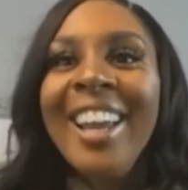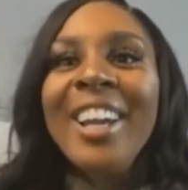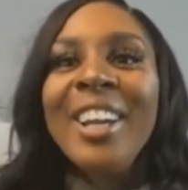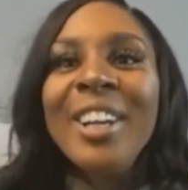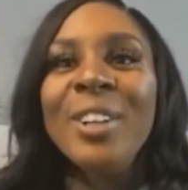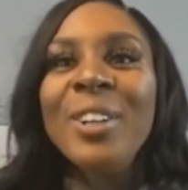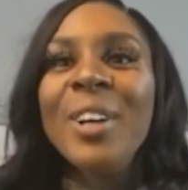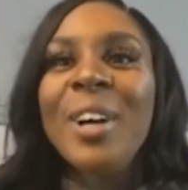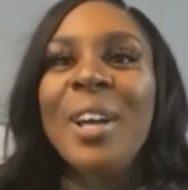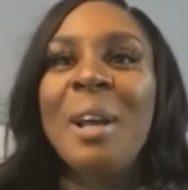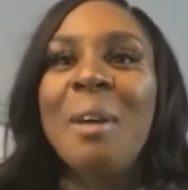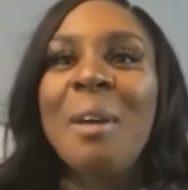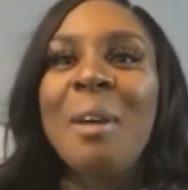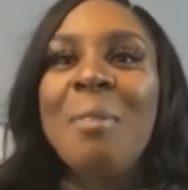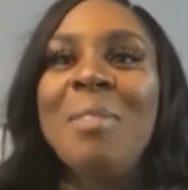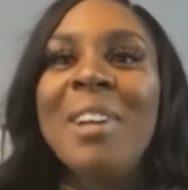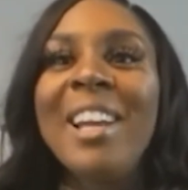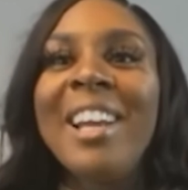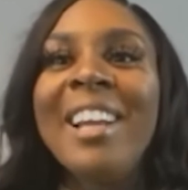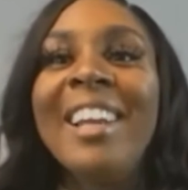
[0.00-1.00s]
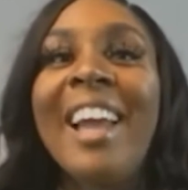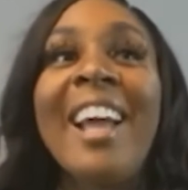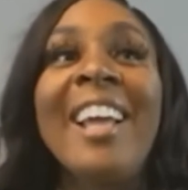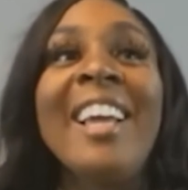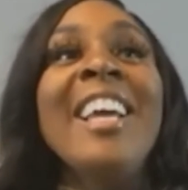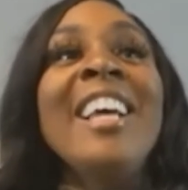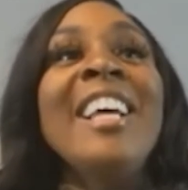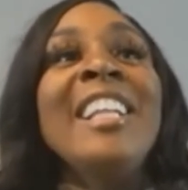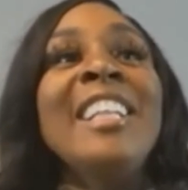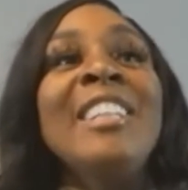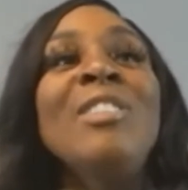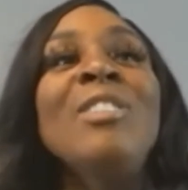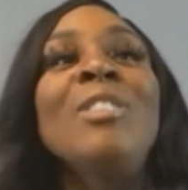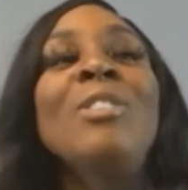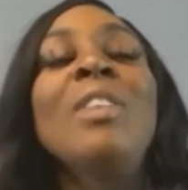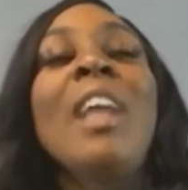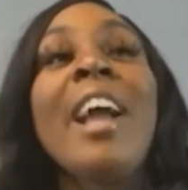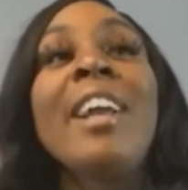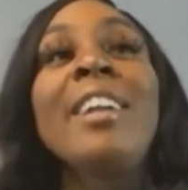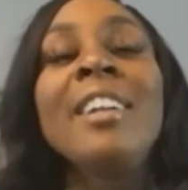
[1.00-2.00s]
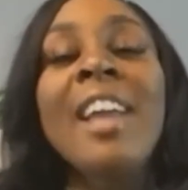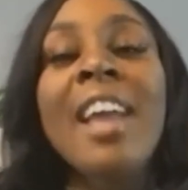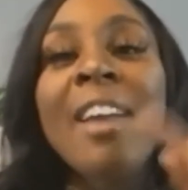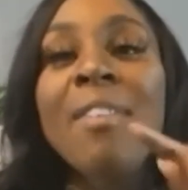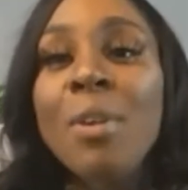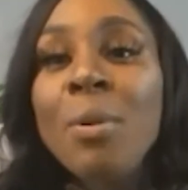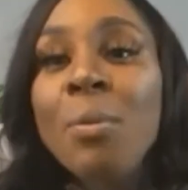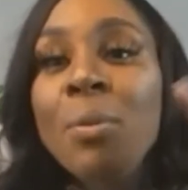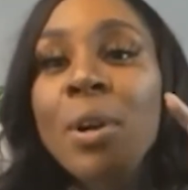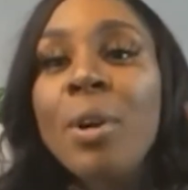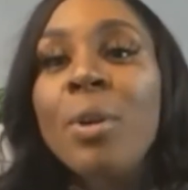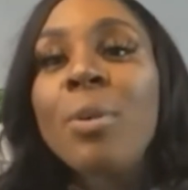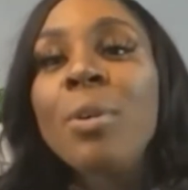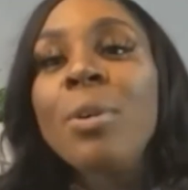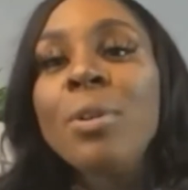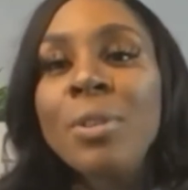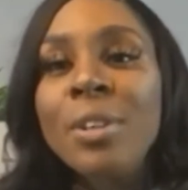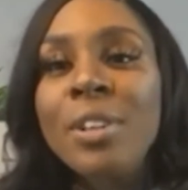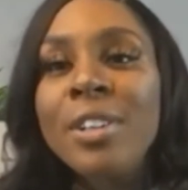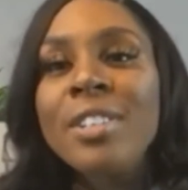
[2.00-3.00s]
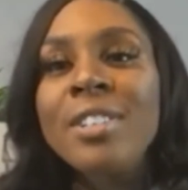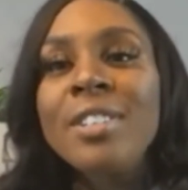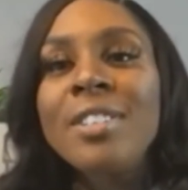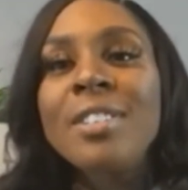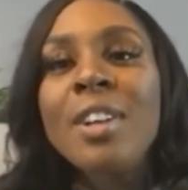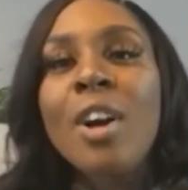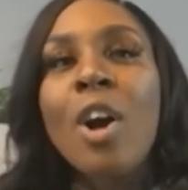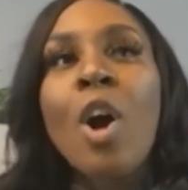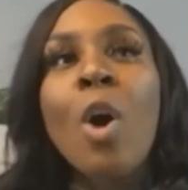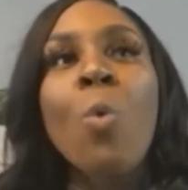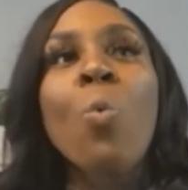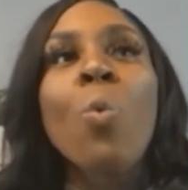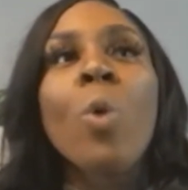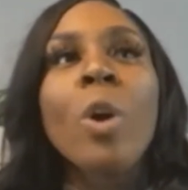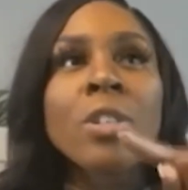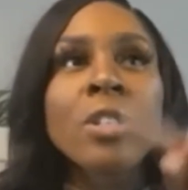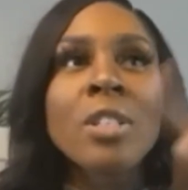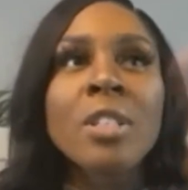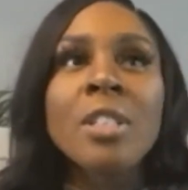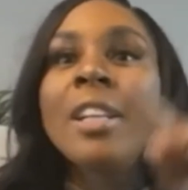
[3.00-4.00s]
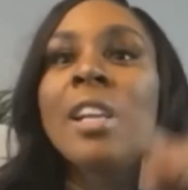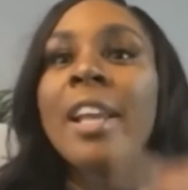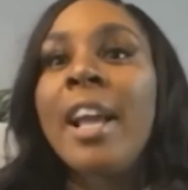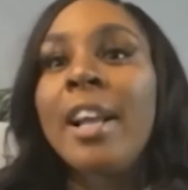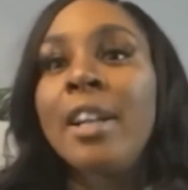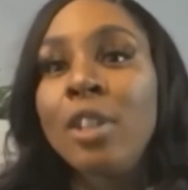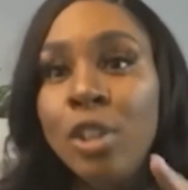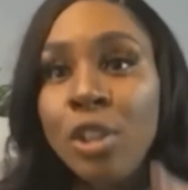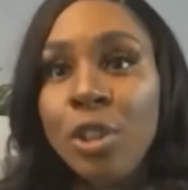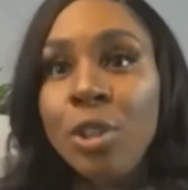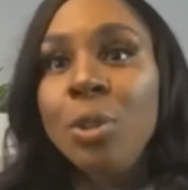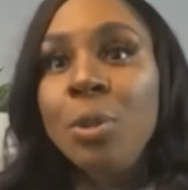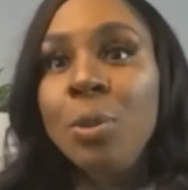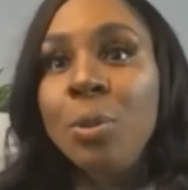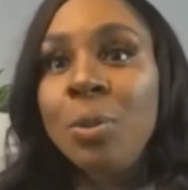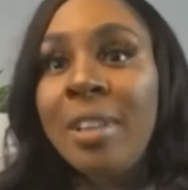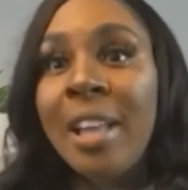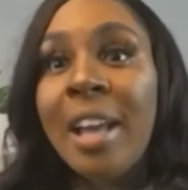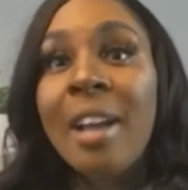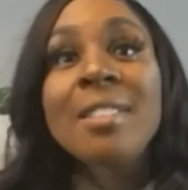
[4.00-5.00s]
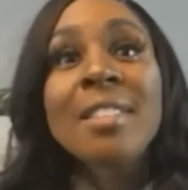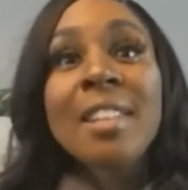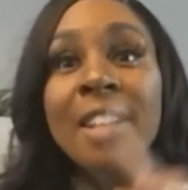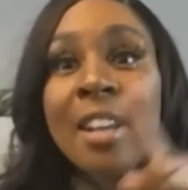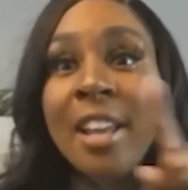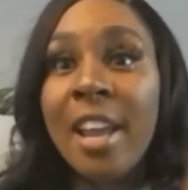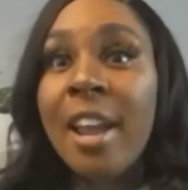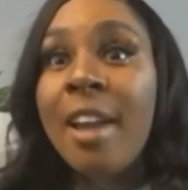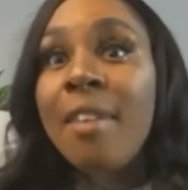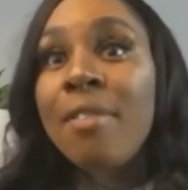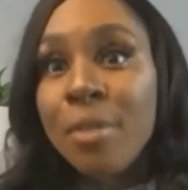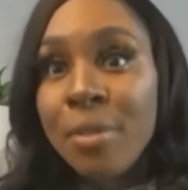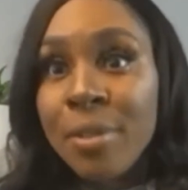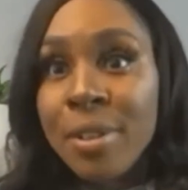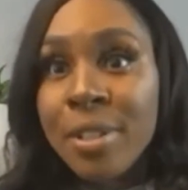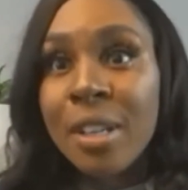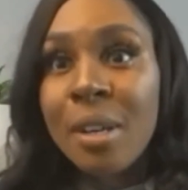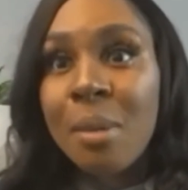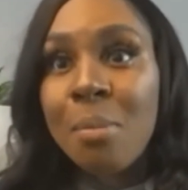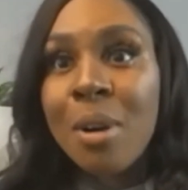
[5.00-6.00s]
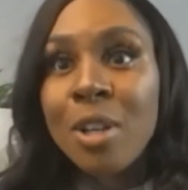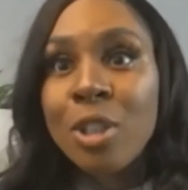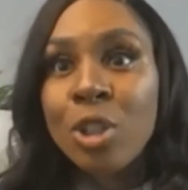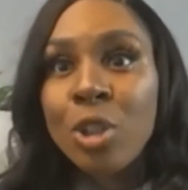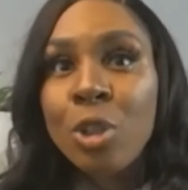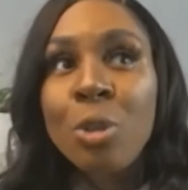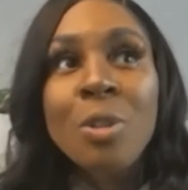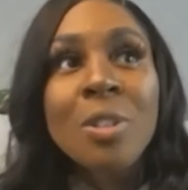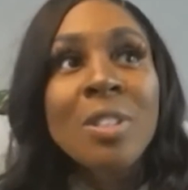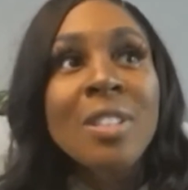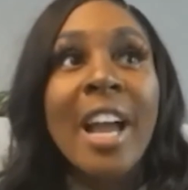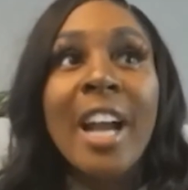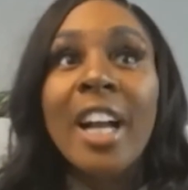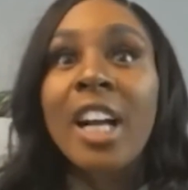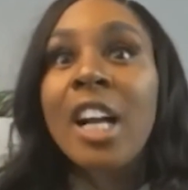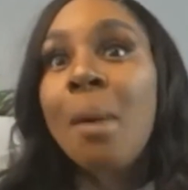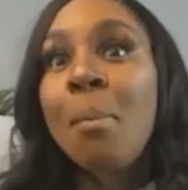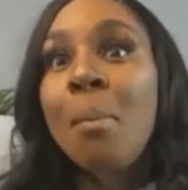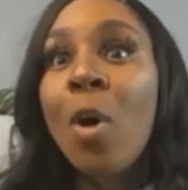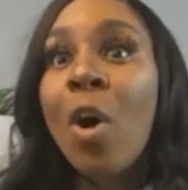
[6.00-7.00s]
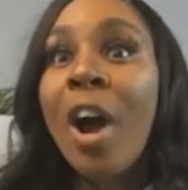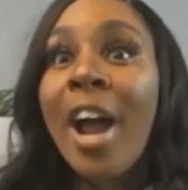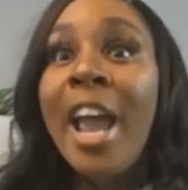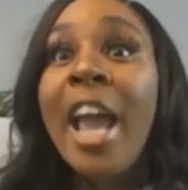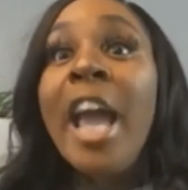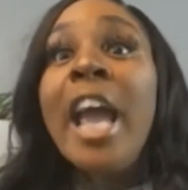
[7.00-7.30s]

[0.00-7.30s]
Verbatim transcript: You know what I mean? Like Navy recruiters are worse than that dude that's in the Everest commercial who's like, come on,